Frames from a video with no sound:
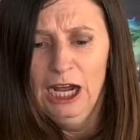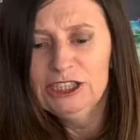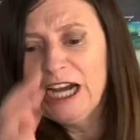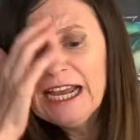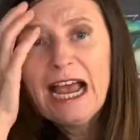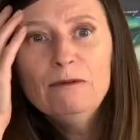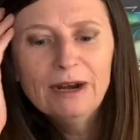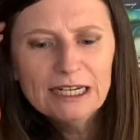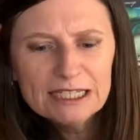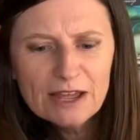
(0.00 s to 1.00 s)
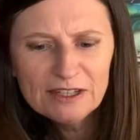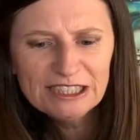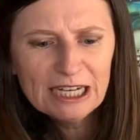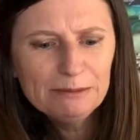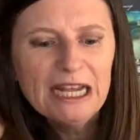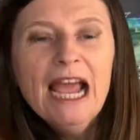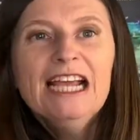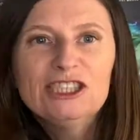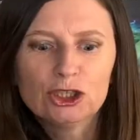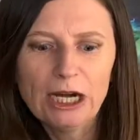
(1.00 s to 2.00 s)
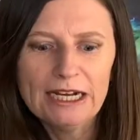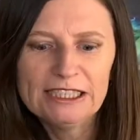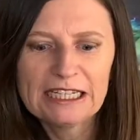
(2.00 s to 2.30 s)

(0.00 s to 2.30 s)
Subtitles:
Jay came running down the steps, his trainers